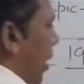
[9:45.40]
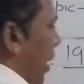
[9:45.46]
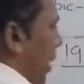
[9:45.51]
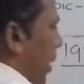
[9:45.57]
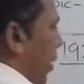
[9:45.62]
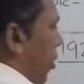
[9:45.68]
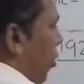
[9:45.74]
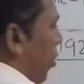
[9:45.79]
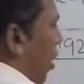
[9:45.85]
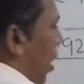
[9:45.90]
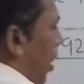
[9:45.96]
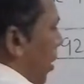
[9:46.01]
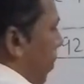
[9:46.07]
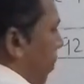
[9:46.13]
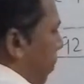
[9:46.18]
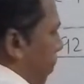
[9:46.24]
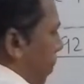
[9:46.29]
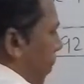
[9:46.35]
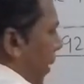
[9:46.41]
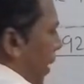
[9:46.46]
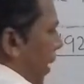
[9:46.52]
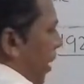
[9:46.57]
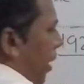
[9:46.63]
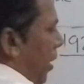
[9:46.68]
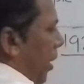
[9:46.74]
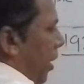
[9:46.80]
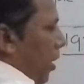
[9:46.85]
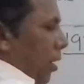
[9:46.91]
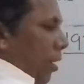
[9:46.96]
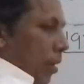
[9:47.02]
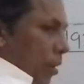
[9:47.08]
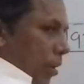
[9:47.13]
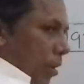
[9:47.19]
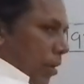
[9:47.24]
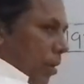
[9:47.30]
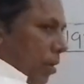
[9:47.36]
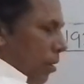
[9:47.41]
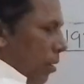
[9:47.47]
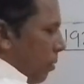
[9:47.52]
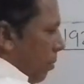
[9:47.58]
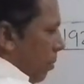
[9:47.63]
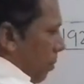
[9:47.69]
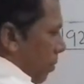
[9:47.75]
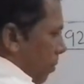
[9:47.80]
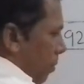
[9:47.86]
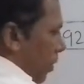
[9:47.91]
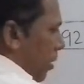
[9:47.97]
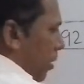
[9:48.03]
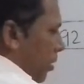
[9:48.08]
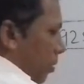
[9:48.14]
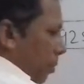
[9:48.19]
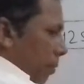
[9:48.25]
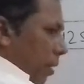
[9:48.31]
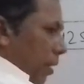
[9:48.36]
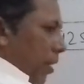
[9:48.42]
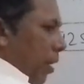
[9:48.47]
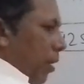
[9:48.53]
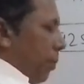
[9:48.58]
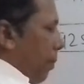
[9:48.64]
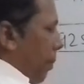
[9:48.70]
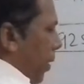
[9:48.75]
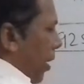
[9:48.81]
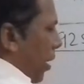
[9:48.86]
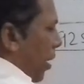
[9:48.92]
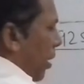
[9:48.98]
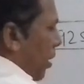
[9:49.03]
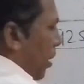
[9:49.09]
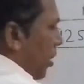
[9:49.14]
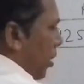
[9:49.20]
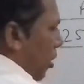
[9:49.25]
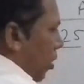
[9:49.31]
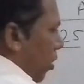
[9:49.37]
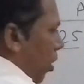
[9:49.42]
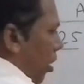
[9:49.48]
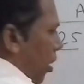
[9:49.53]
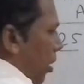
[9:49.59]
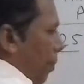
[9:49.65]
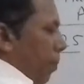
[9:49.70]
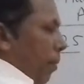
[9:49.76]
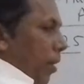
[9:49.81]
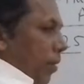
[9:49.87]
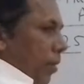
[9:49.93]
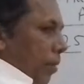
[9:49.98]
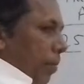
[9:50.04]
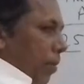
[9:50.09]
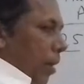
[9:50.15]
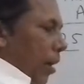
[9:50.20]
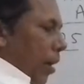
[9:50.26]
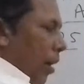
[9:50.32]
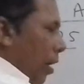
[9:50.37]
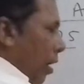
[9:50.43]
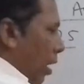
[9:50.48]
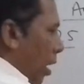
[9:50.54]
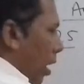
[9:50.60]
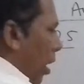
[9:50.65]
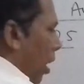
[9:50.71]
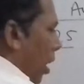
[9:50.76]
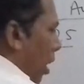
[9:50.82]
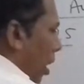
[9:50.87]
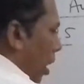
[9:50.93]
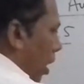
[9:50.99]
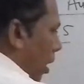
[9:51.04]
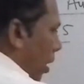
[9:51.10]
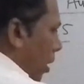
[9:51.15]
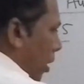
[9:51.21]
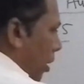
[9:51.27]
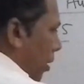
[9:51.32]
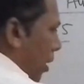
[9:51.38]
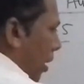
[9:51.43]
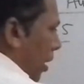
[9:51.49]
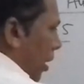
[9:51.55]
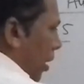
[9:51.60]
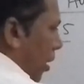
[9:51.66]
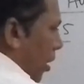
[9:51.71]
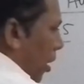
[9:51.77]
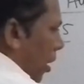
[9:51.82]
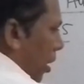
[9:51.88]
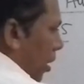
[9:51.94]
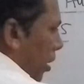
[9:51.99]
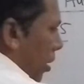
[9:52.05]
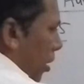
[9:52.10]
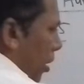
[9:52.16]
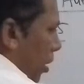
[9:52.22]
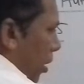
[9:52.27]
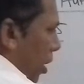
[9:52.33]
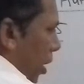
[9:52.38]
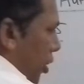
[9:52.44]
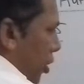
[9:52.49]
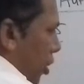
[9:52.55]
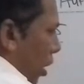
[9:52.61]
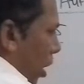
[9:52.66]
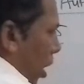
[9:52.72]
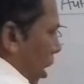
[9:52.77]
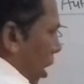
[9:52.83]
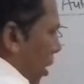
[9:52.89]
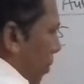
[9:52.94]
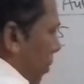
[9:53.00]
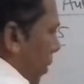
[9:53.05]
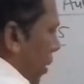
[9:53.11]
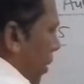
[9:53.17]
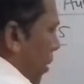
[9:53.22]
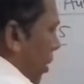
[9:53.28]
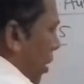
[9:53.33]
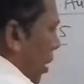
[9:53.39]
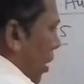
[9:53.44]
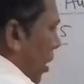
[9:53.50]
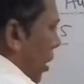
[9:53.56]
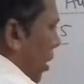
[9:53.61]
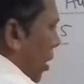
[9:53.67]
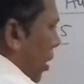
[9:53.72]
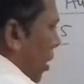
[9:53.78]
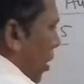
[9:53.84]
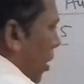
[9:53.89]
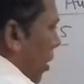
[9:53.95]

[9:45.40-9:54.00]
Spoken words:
Electron pairing means making pair is not possible until each orbital